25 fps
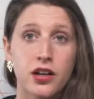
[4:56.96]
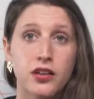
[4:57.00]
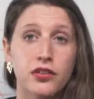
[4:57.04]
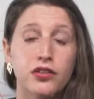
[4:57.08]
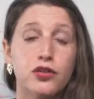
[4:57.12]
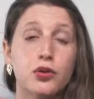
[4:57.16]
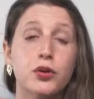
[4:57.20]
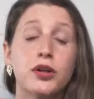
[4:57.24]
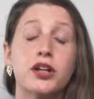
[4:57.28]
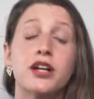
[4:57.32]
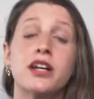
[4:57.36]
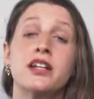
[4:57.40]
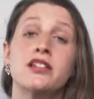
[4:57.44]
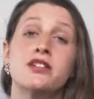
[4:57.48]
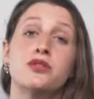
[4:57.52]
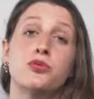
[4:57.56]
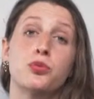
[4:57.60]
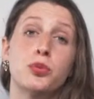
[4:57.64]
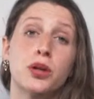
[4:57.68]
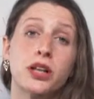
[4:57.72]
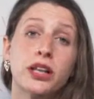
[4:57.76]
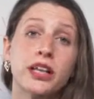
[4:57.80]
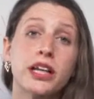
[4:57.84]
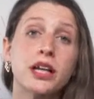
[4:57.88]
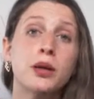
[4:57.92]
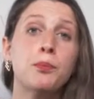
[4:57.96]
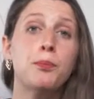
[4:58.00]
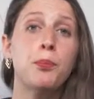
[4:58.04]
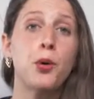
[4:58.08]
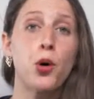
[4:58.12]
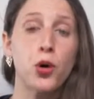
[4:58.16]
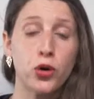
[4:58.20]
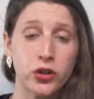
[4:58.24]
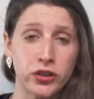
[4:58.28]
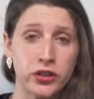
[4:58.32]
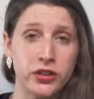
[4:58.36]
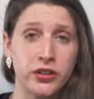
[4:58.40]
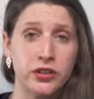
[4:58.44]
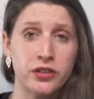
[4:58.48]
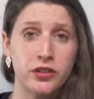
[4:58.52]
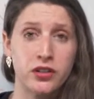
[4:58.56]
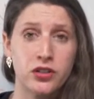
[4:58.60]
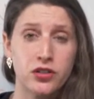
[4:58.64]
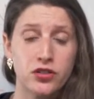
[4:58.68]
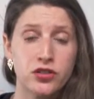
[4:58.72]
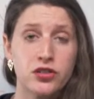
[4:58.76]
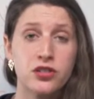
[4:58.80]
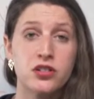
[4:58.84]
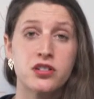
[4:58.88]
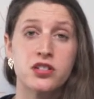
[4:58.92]
So it is really important
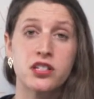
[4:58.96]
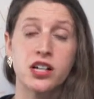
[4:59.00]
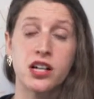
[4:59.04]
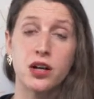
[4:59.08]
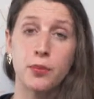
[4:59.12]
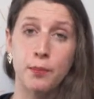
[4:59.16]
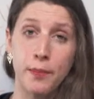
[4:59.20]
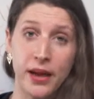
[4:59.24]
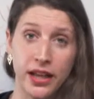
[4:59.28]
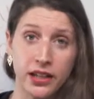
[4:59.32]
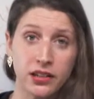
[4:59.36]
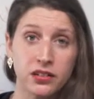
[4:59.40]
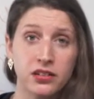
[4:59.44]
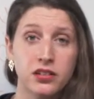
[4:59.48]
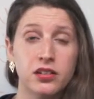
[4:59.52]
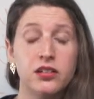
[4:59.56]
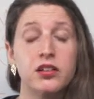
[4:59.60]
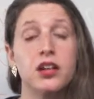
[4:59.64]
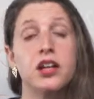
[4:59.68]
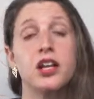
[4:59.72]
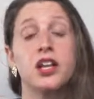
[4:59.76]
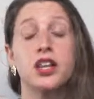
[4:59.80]
to segment